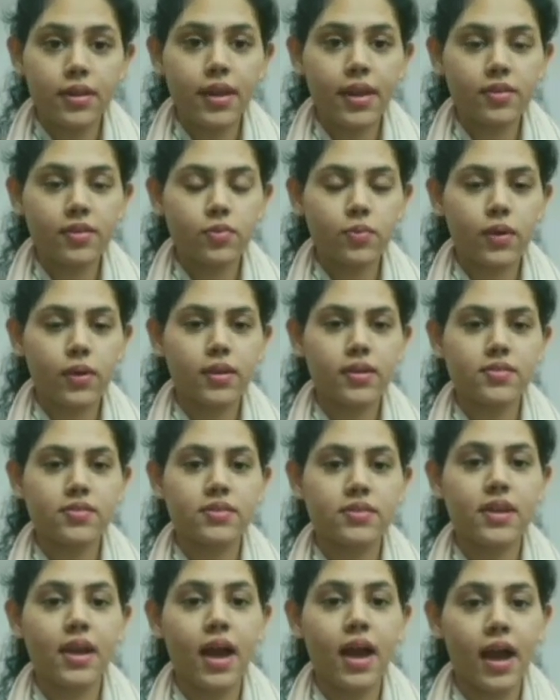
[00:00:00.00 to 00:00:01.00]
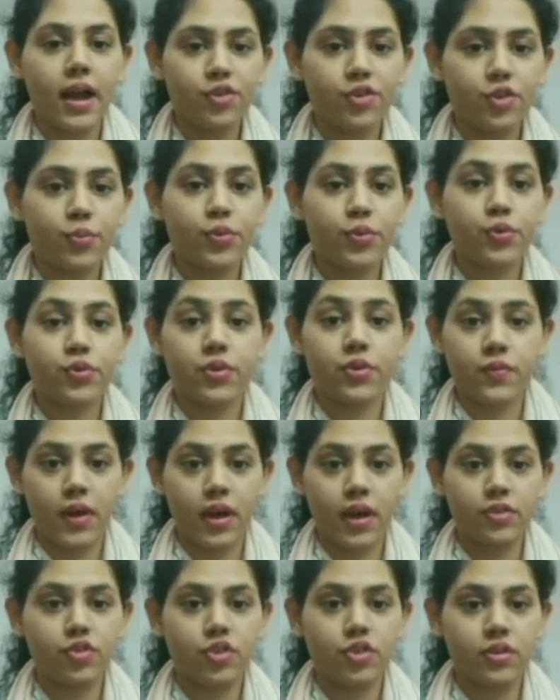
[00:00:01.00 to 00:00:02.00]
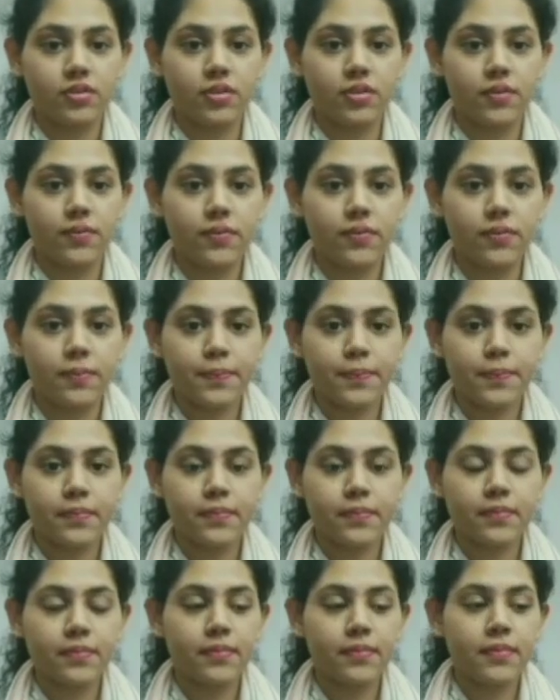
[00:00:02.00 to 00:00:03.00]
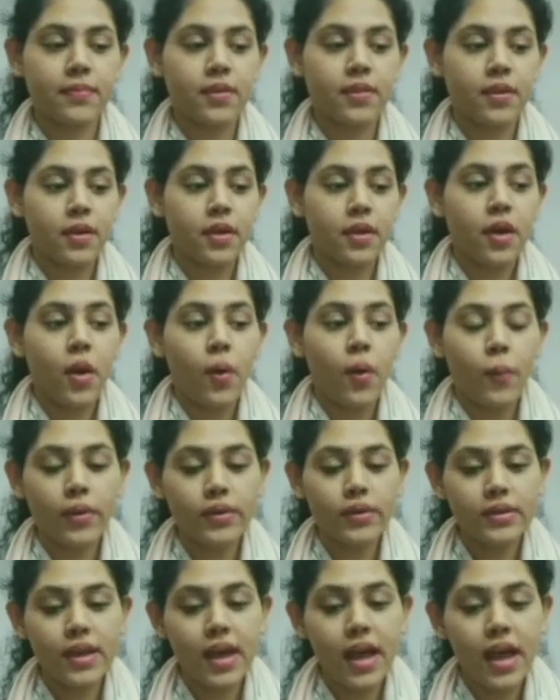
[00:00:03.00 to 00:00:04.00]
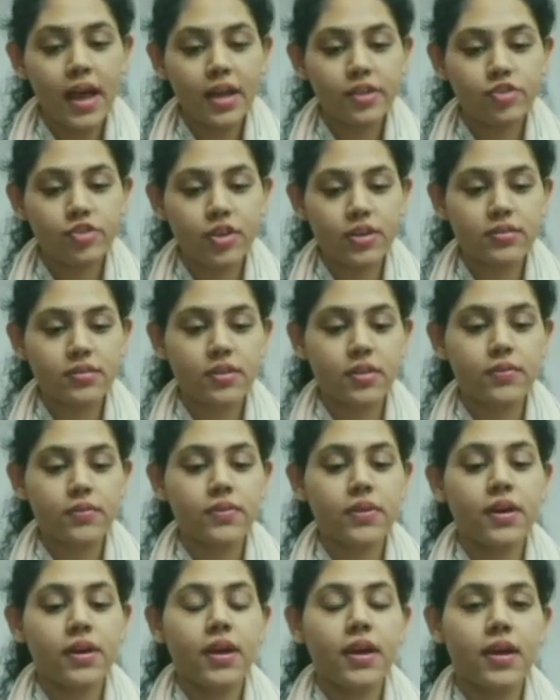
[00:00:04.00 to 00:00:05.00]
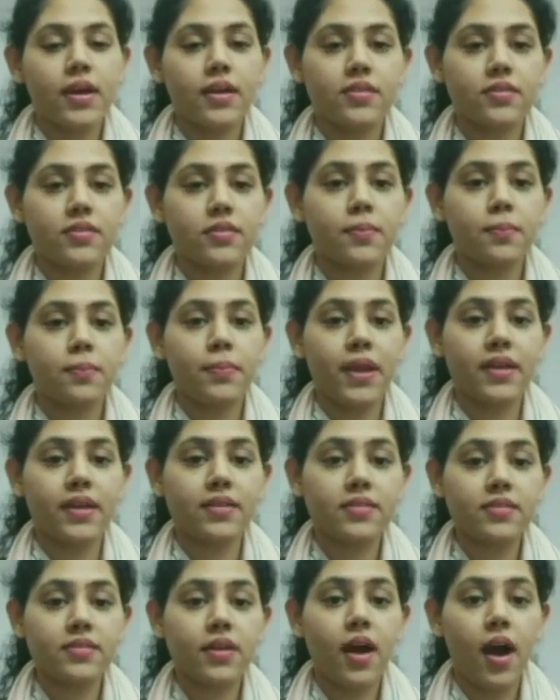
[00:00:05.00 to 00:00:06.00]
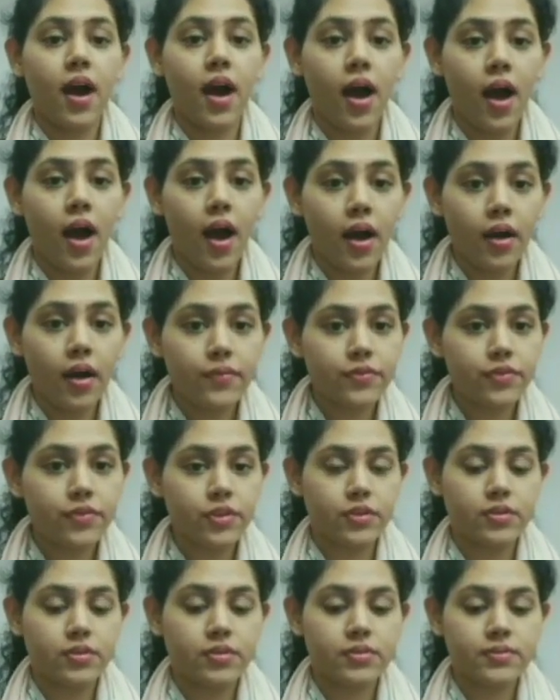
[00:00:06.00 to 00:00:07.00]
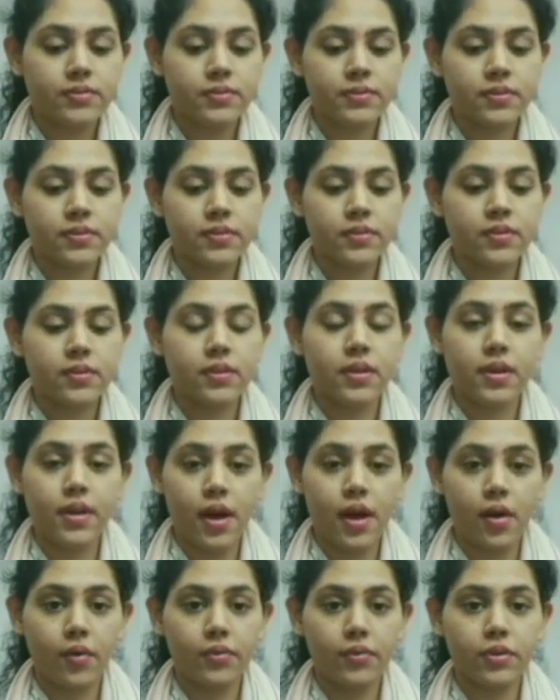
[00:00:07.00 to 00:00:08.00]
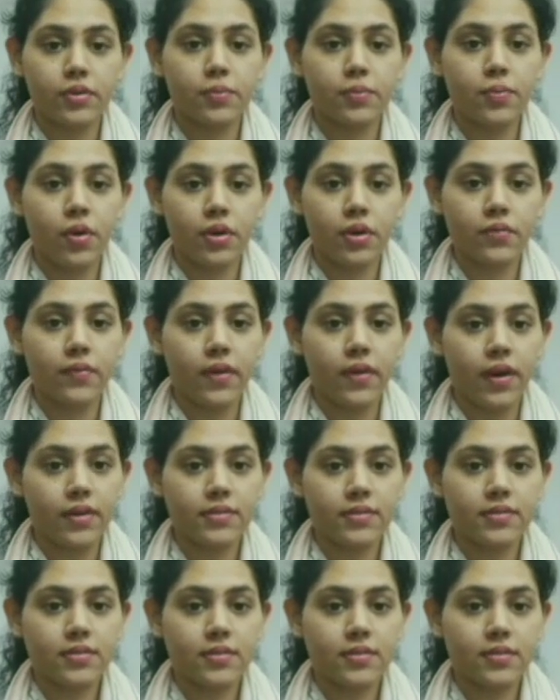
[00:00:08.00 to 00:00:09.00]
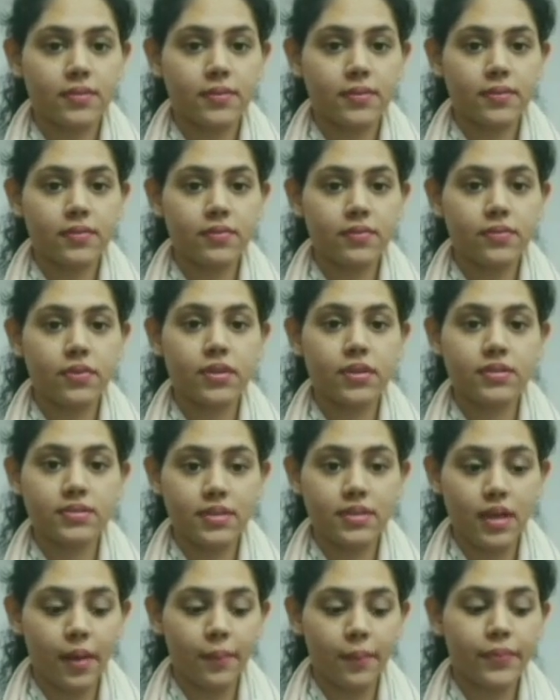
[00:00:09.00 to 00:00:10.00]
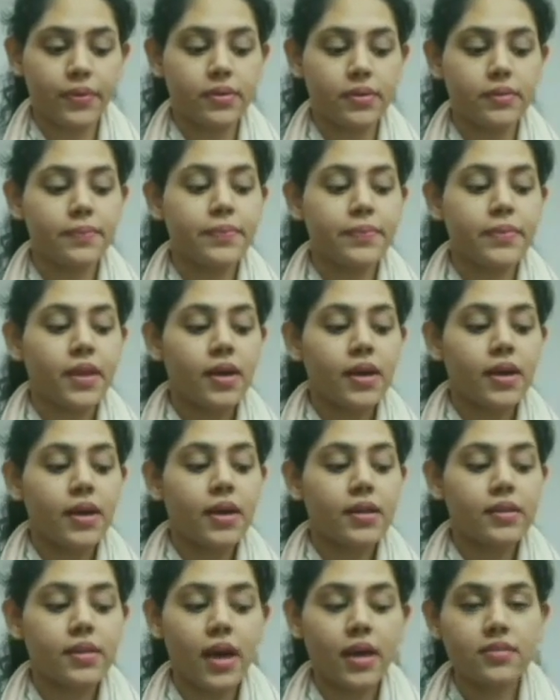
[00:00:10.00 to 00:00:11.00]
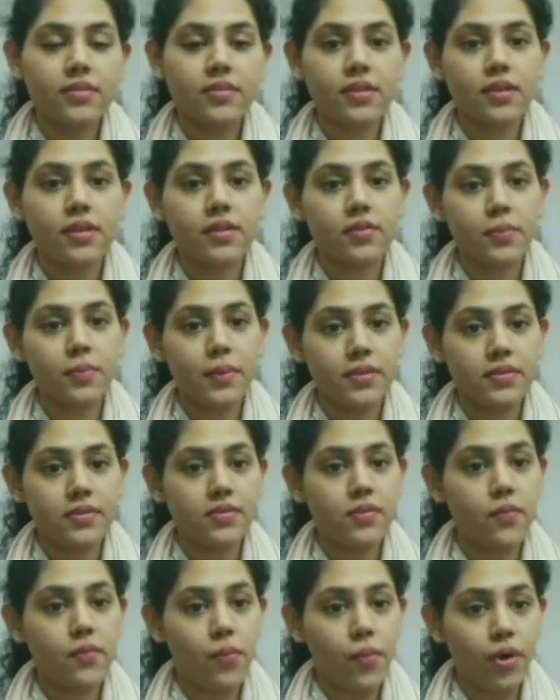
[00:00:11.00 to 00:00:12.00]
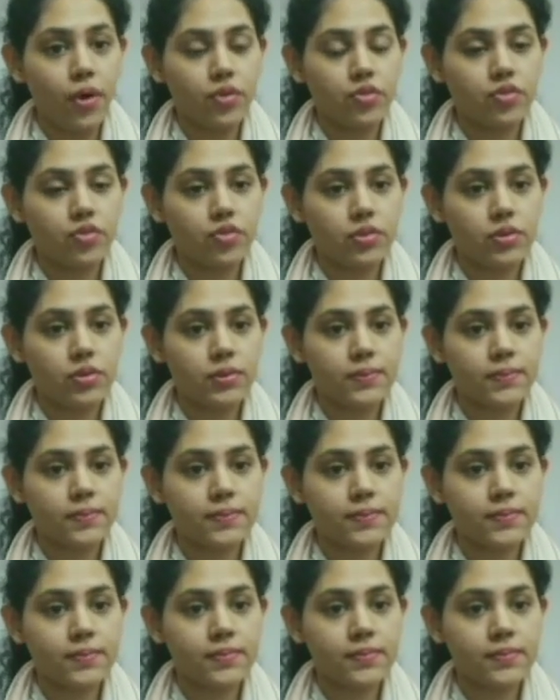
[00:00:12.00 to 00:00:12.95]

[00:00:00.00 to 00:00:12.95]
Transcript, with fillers: So the next one is the attributive adjective. When the adjective is placed after the noun modifies. For example, that's an expensive watch